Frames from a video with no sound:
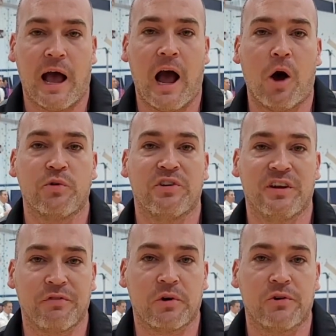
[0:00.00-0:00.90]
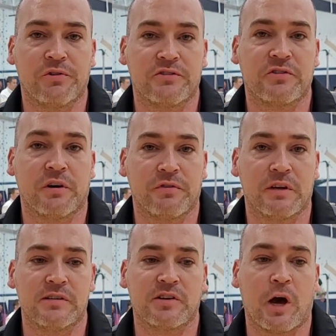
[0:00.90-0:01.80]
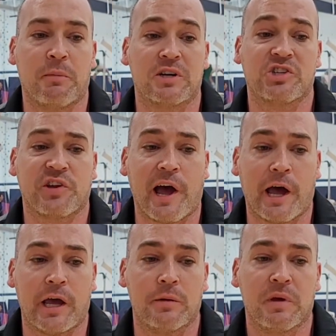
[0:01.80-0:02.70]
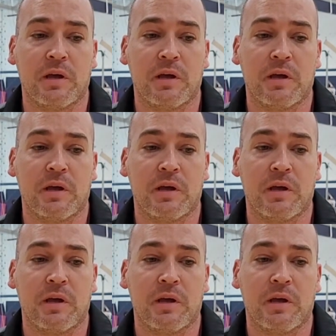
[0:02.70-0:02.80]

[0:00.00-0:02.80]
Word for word: how difficult this stuff is, how much time,